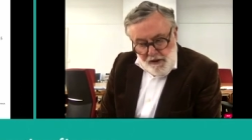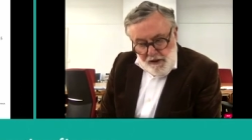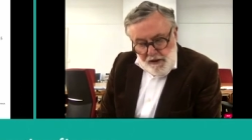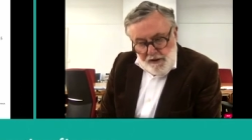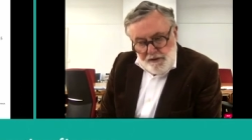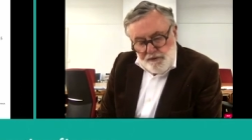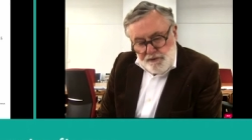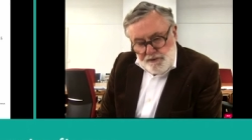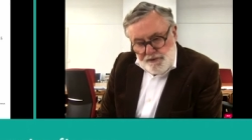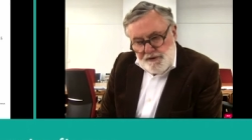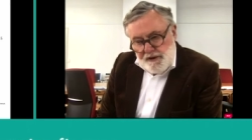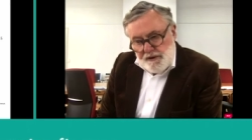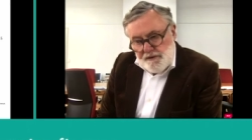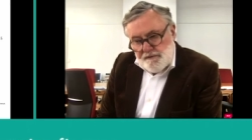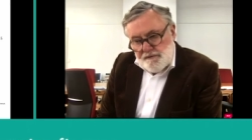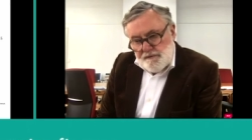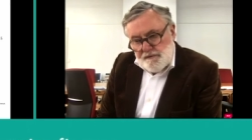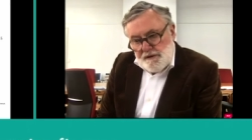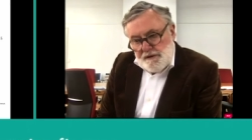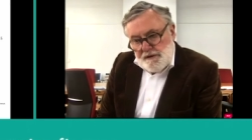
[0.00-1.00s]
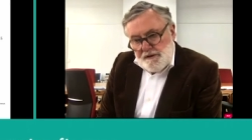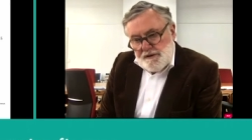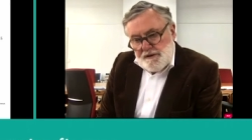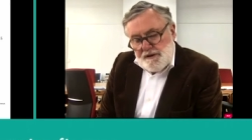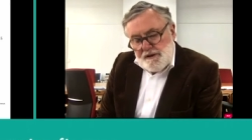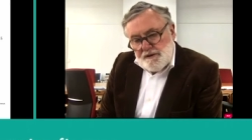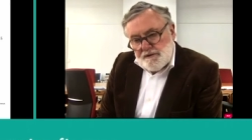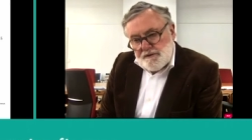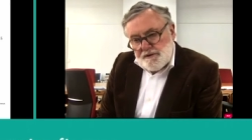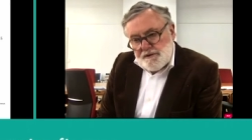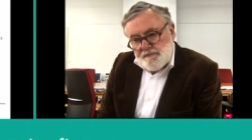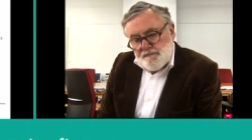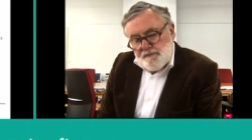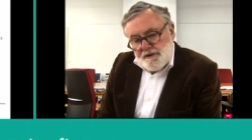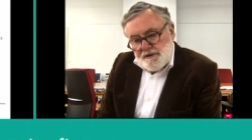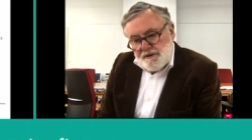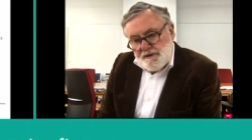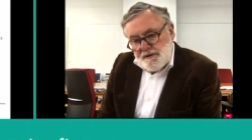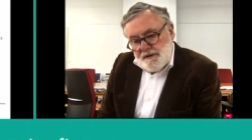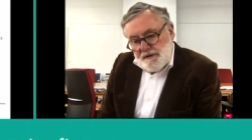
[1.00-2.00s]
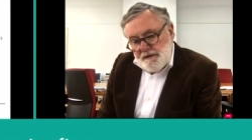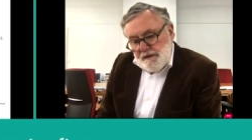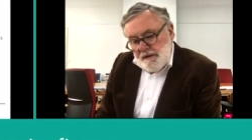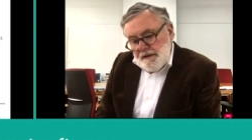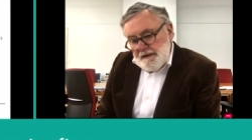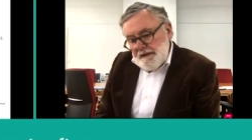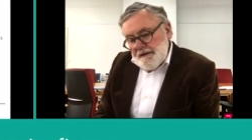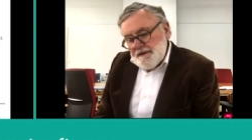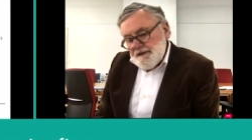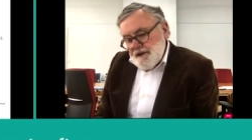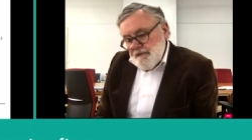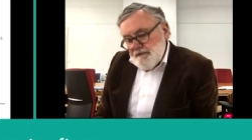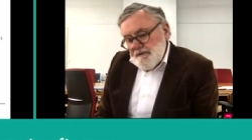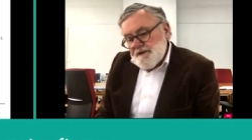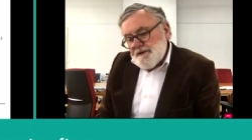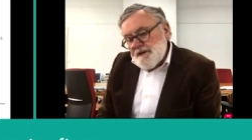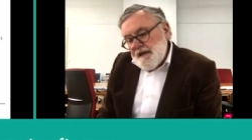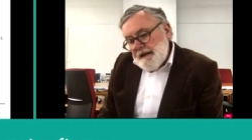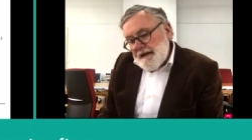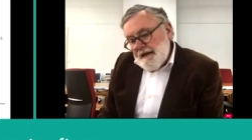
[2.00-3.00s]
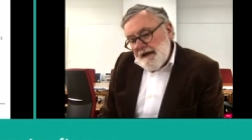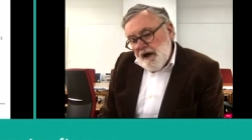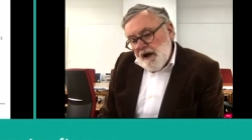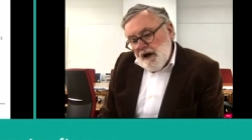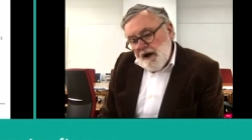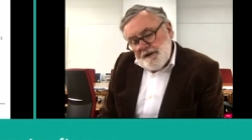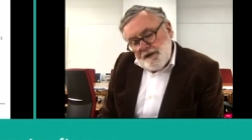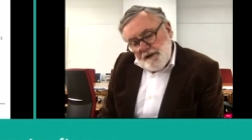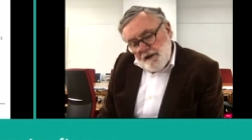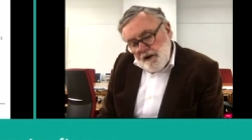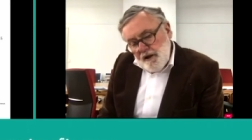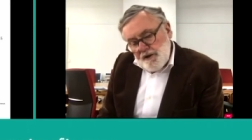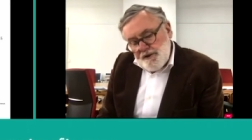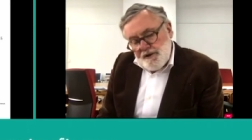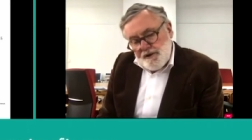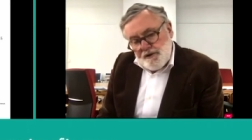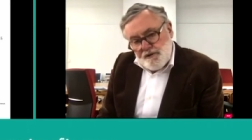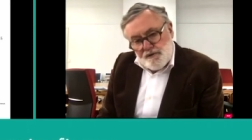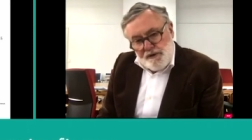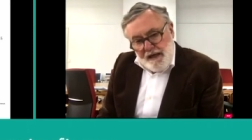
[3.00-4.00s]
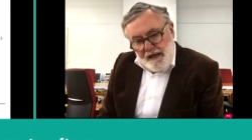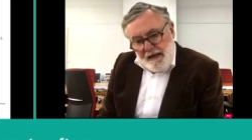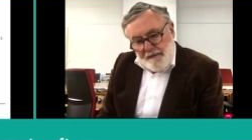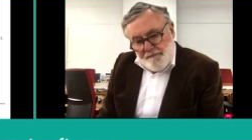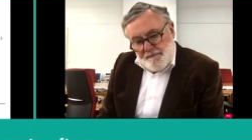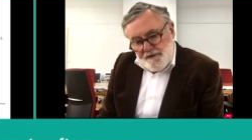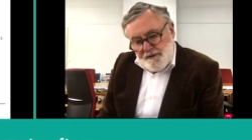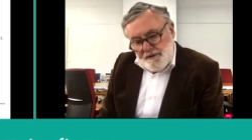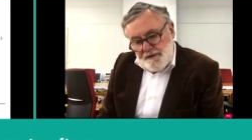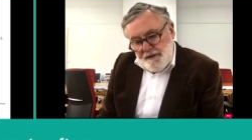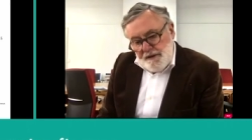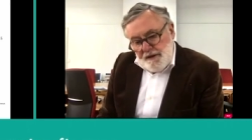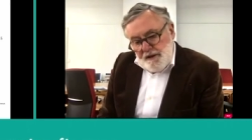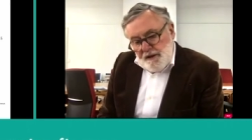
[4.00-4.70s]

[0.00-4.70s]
It also deals with, shall we say, ideological gaps.